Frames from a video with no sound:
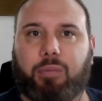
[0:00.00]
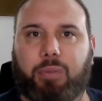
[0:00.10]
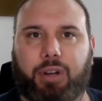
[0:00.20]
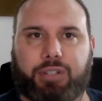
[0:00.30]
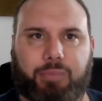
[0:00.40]

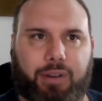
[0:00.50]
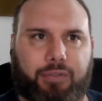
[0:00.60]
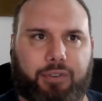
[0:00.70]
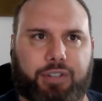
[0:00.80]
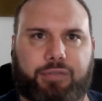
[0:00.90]
but also my
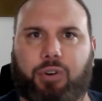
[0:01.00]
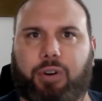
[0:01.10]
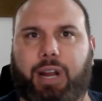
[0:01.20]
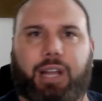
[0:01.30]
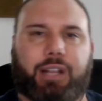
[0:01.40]
first
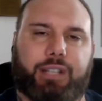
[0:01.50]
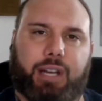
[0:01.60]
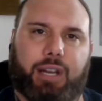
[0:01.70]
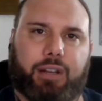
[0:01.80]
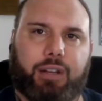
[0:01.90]
foray
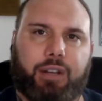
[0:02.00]
into